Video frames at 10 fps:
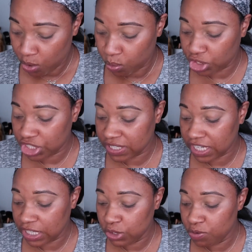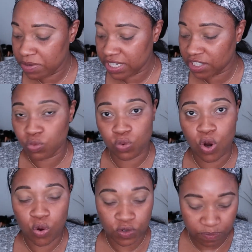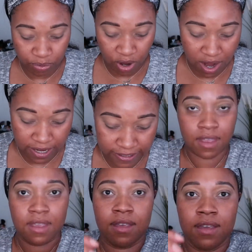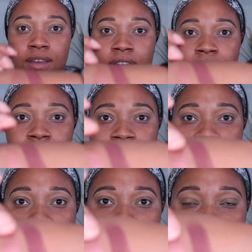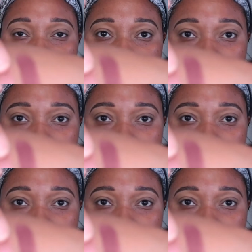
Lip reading: which is a luminous rose bronze. That right